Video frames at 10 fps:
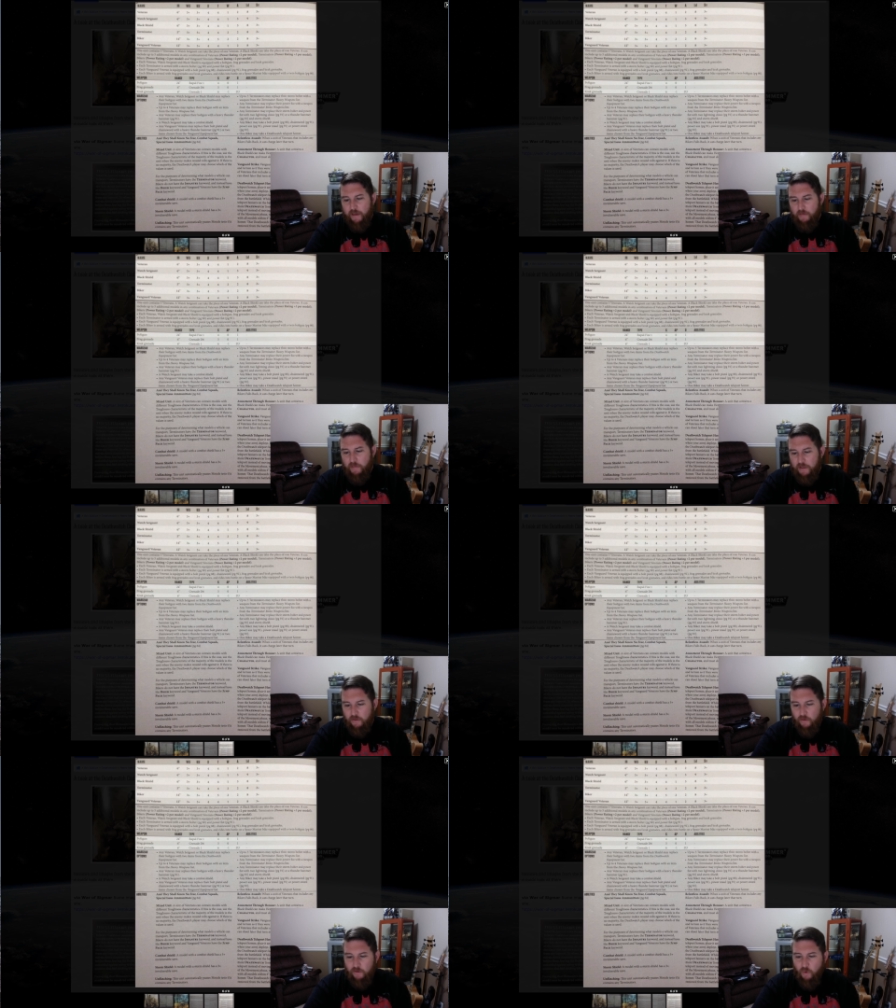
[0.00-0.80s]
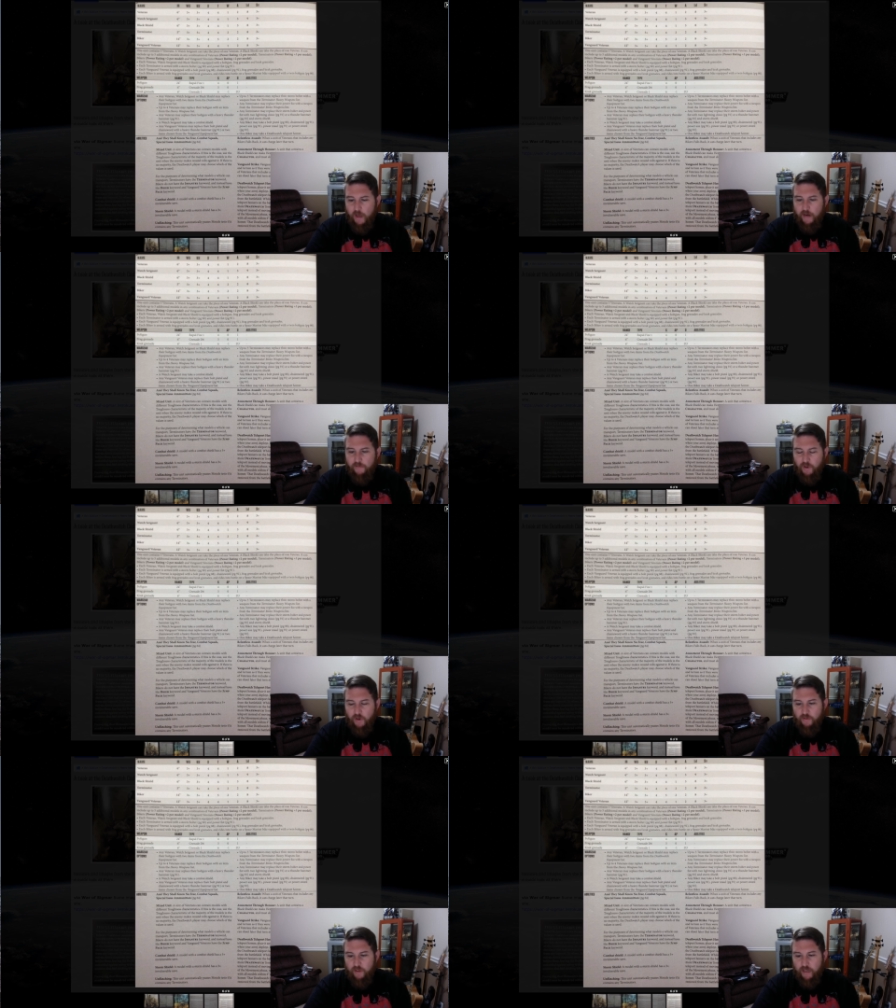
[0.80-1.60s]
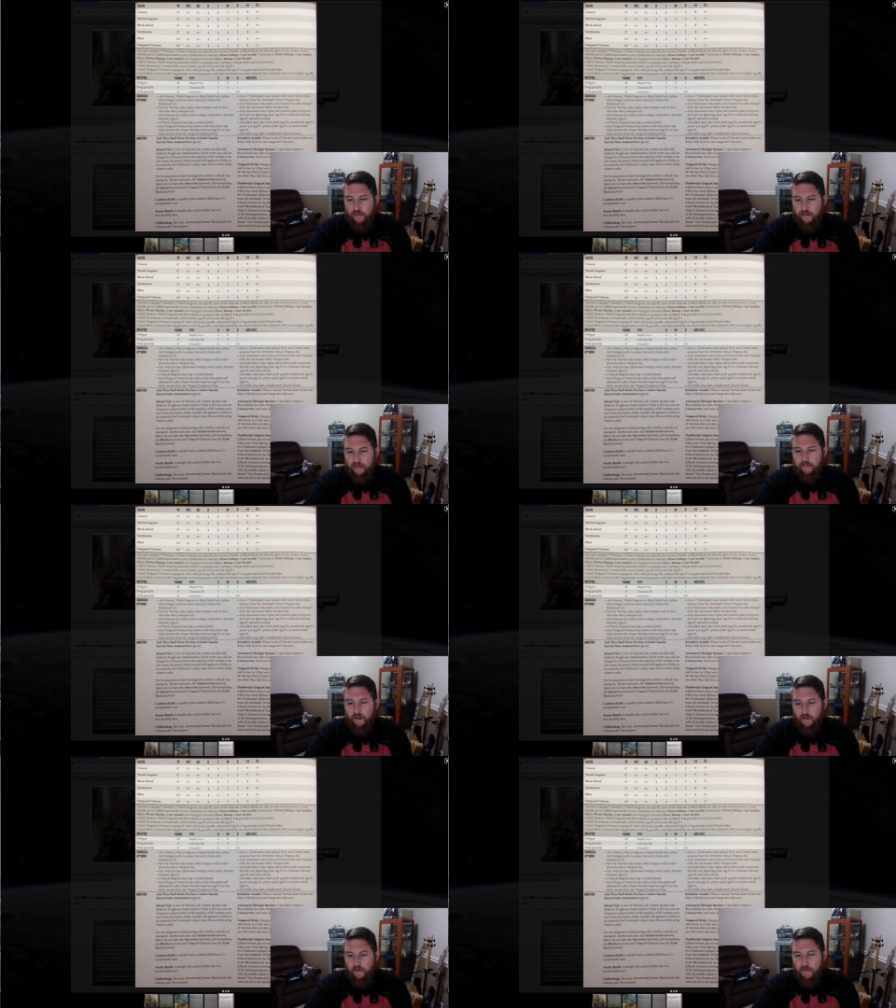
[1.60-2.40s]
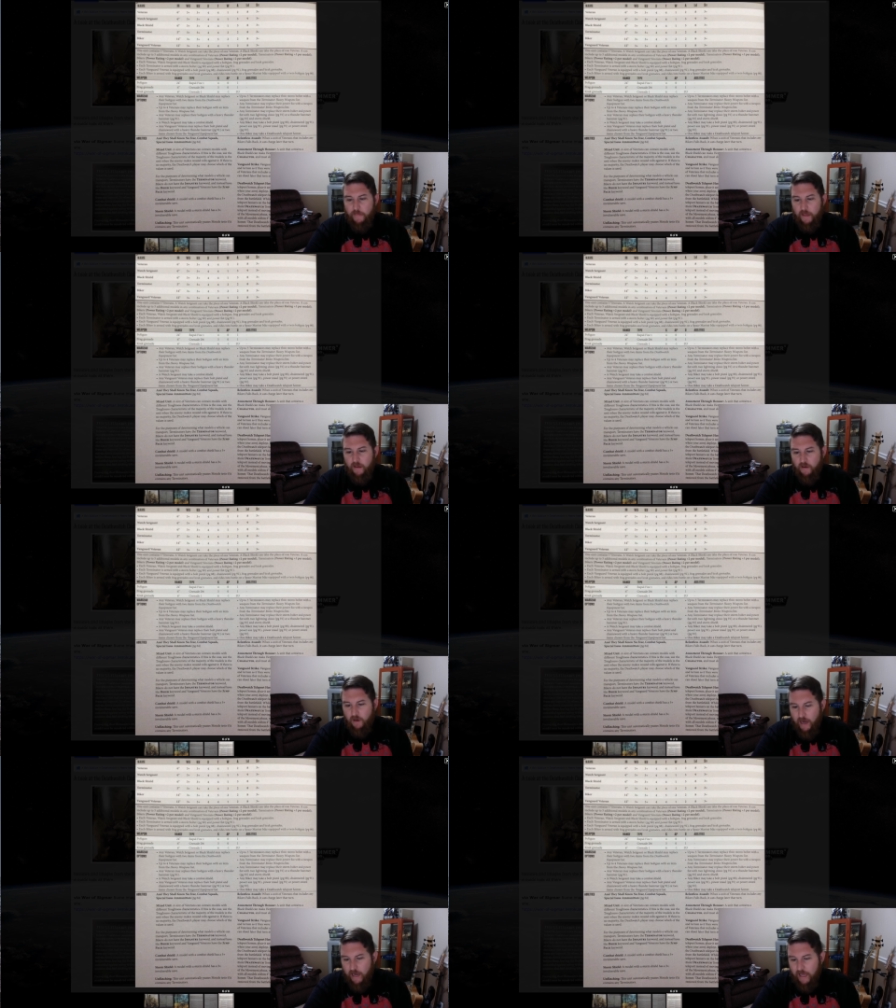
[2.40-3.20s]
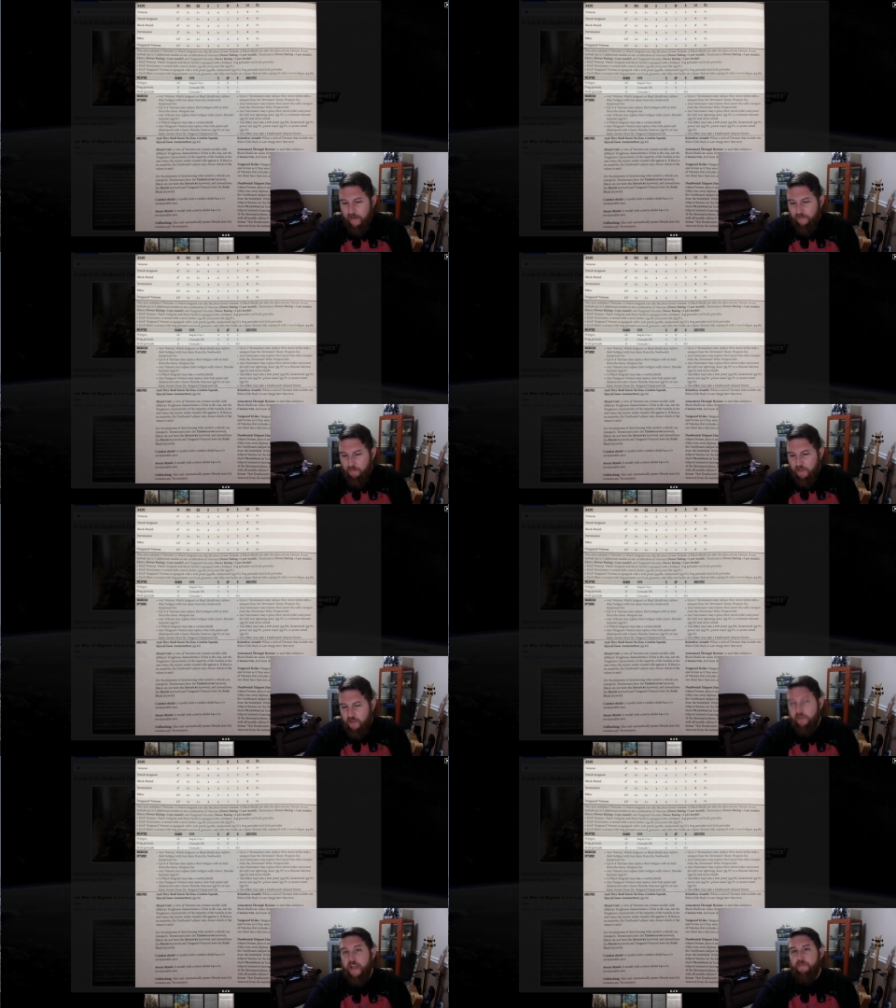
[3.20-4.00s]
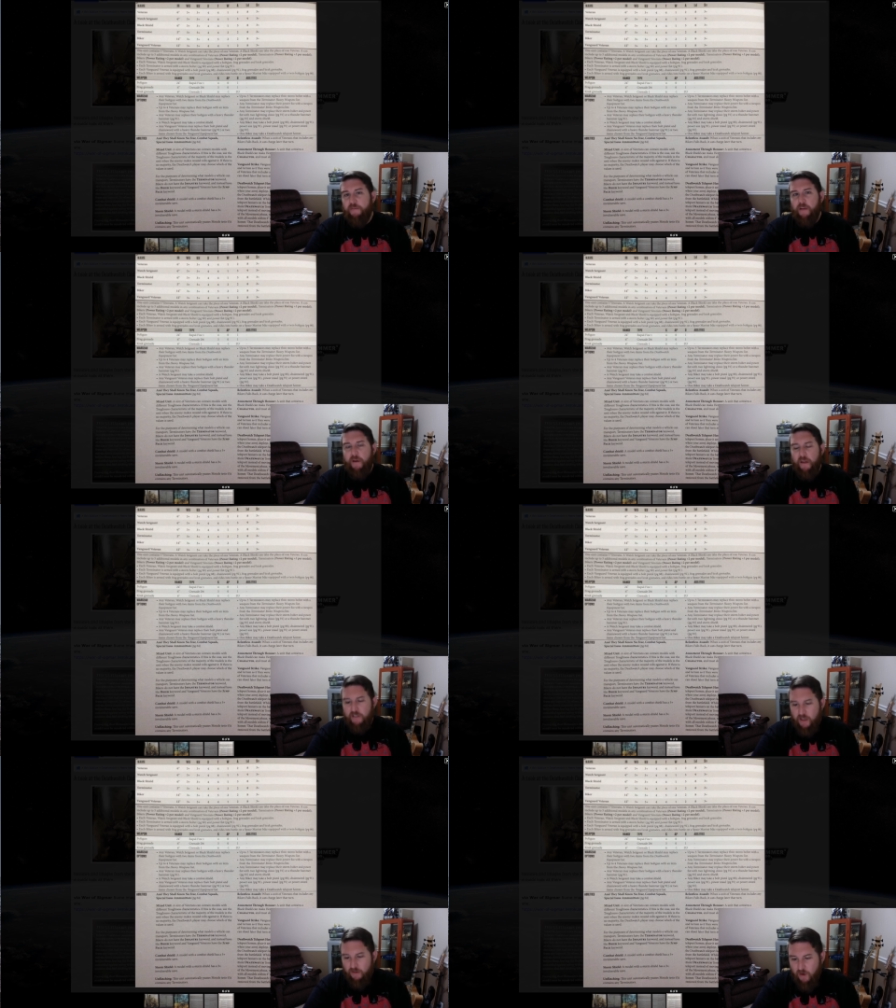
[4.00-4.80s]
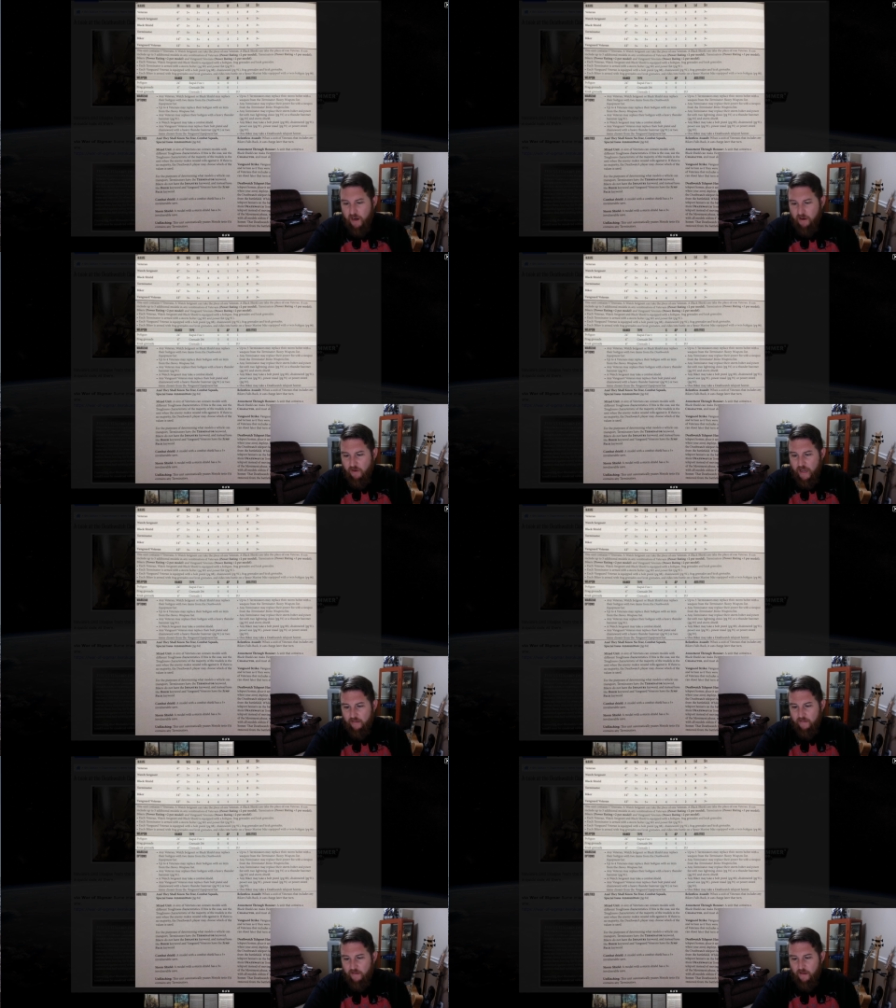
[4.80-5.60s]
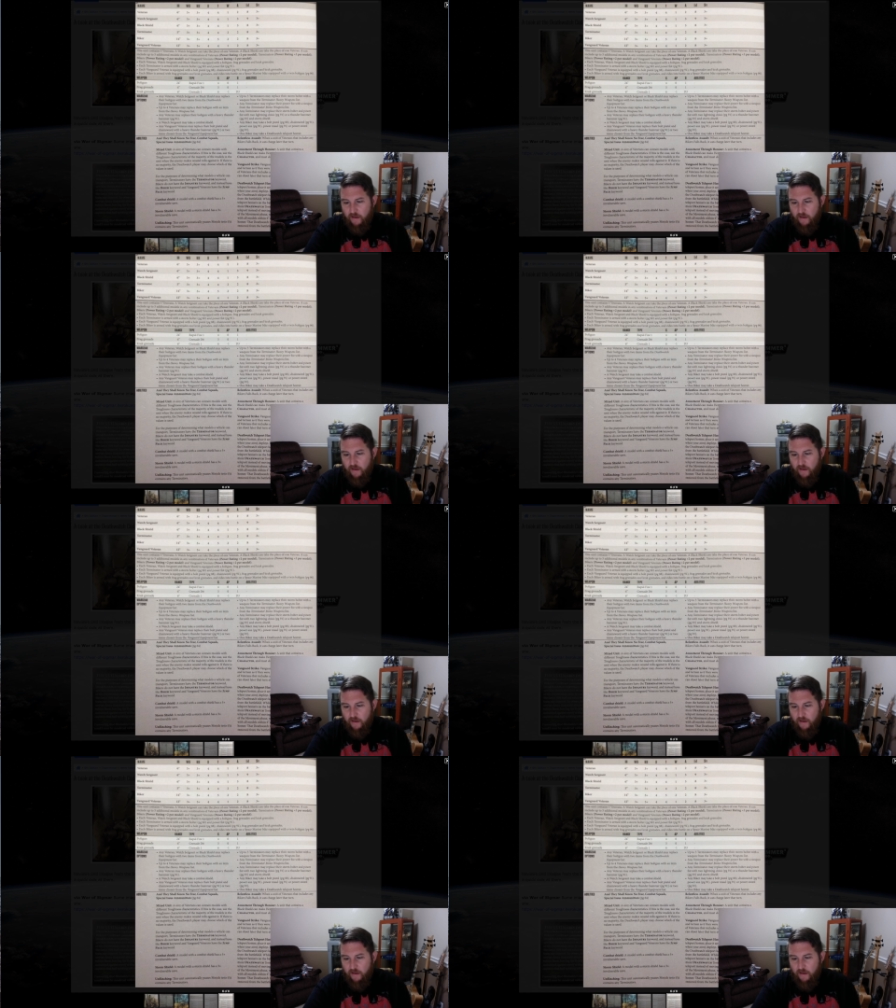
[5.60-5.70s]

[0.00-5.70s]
but there was quite a few of you that it did. So Uh, and if I butcher your names, I apologize. Rykerance,